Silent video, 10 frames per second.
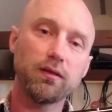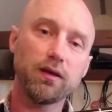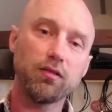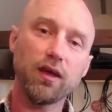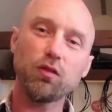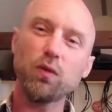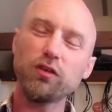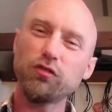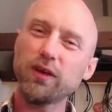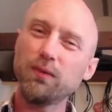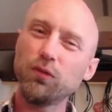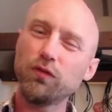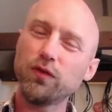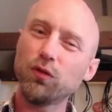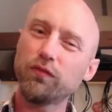Like I say, it's quite tricky
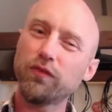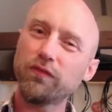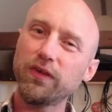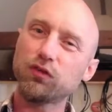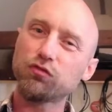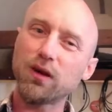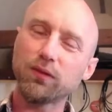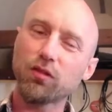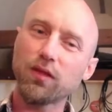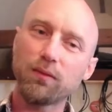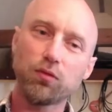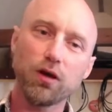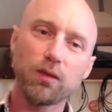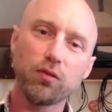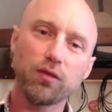moving all of your fingers around at the same
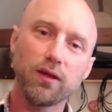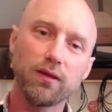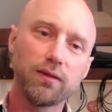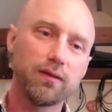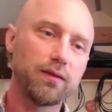time, isn't it?